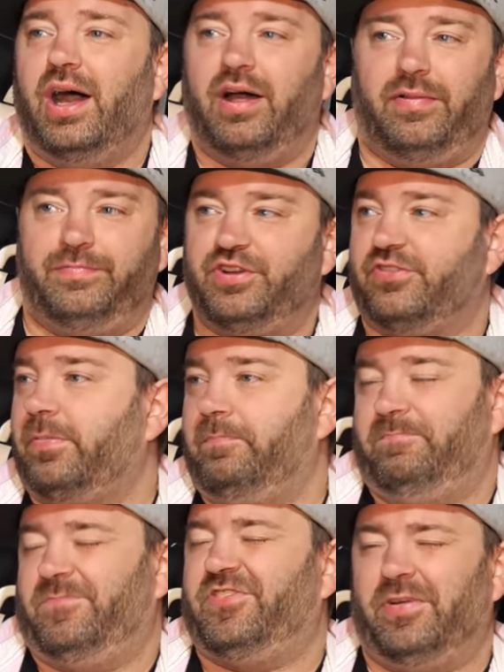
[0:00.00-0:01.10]
I'll just
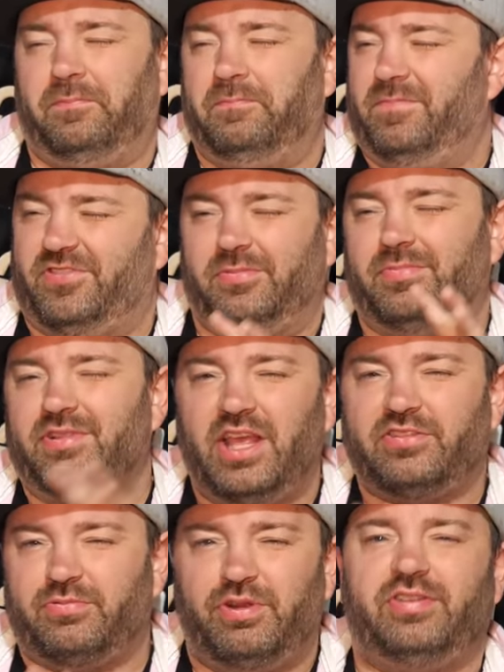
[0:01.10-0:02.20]
some some
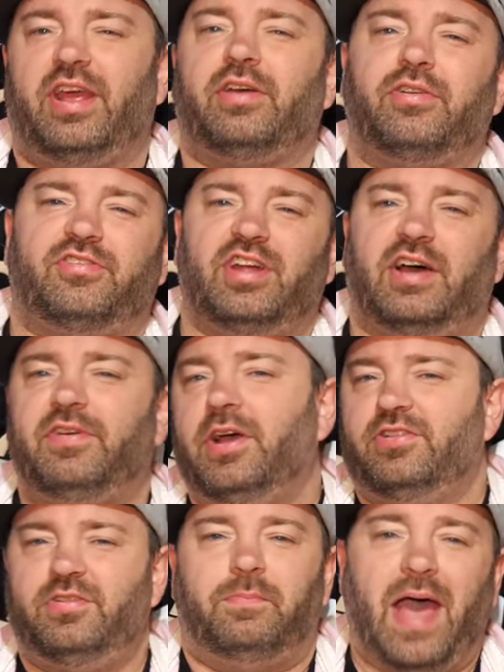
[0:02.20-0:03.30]
leaked retailer stuff
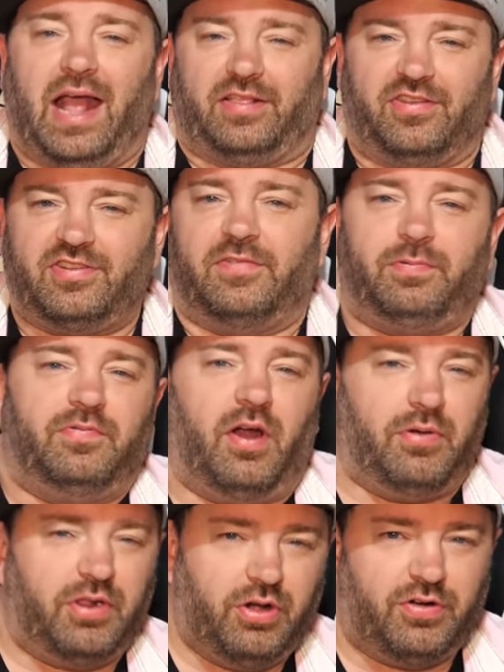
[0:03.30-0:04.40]
to back the stuff we've
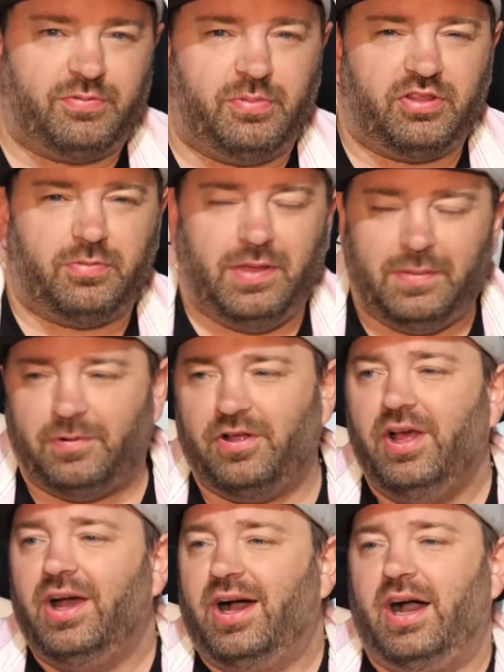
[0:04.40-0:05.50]
already heard from other
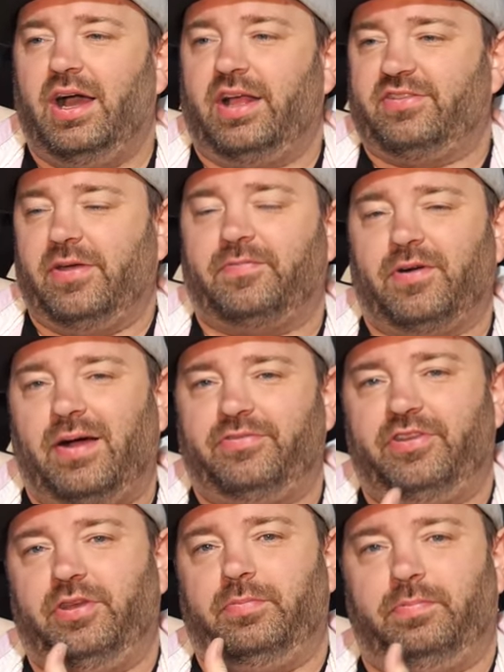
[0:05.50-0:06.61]
people, uh, except for
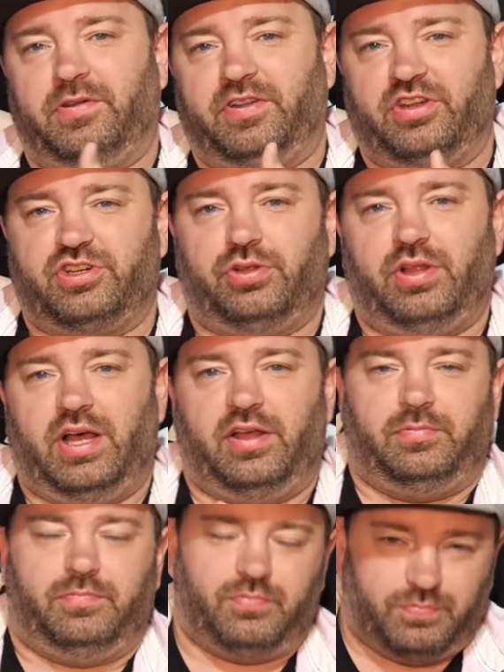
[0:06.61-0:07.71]
obviously potential
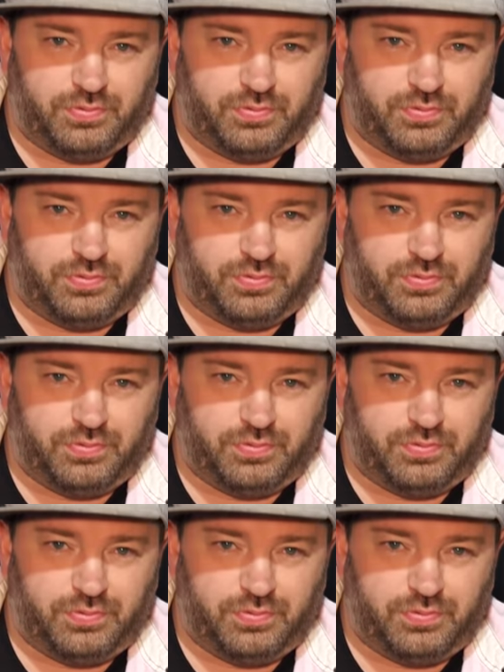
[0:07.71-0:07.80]
uh,